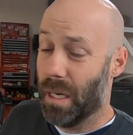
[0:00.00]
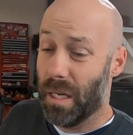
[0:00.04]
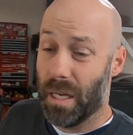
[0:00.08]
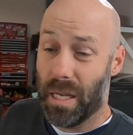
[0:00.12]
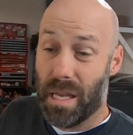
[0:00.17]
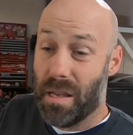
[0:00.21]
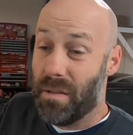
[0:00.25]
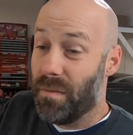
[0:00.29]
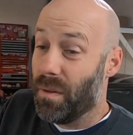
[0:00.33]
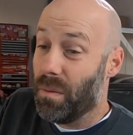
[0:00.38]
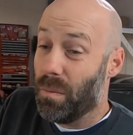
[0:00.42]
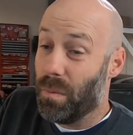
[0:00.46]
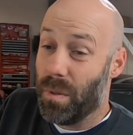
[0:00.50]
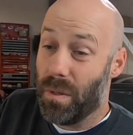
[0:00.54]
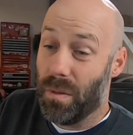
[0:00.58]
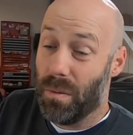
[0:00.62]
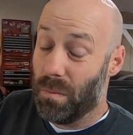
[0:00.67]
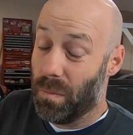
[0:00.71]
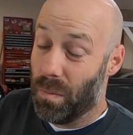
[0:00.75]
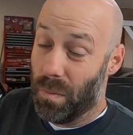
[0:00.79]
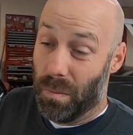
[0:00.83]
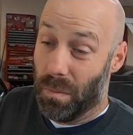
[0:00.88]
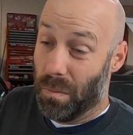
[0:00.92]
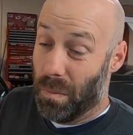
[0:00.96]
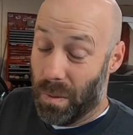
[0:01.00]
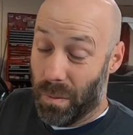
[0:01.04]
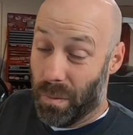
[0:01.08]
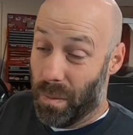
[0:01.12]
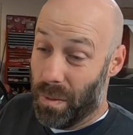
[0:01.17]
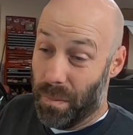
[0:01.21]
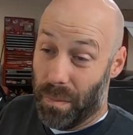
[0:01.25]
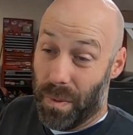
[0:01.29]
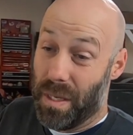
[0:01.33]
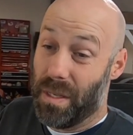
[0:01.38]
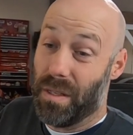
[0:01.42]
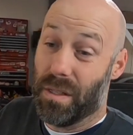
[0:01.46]
Even
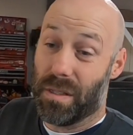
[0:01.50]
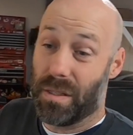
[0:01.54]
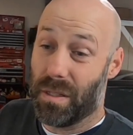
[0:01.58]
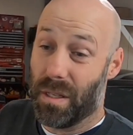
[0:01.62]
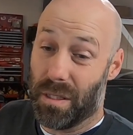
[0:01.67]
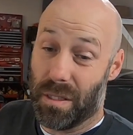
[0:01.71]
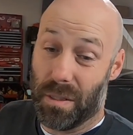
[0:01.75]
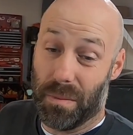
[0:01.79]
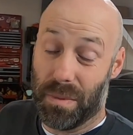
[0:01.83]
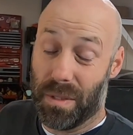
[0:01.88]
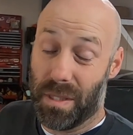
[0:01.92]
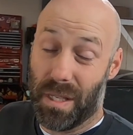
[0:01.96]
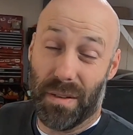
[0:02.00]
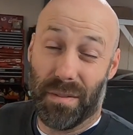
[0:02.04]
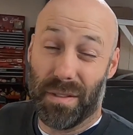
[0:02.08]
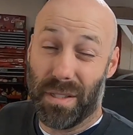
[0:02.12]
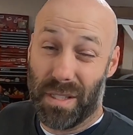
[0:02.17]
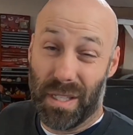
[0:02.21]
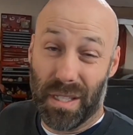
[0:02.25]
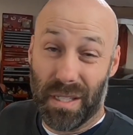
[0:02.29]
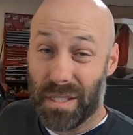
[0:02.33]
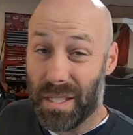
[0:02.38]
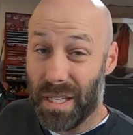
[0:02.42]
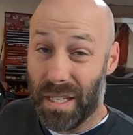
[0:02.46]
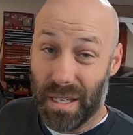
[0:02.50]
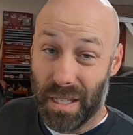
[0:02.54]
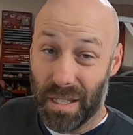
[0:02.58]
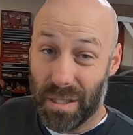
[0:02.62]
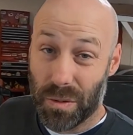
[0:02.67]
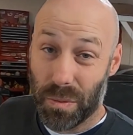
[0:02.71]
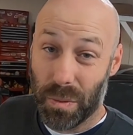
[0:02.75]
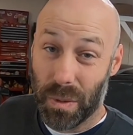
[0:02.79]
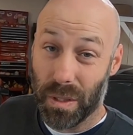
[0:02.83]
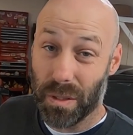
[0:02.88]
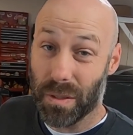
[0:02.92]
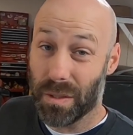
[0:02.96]
when we discuss some
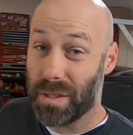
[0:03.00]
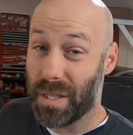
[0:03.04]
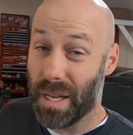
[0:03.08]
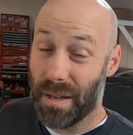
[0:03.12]
16-inch wheels,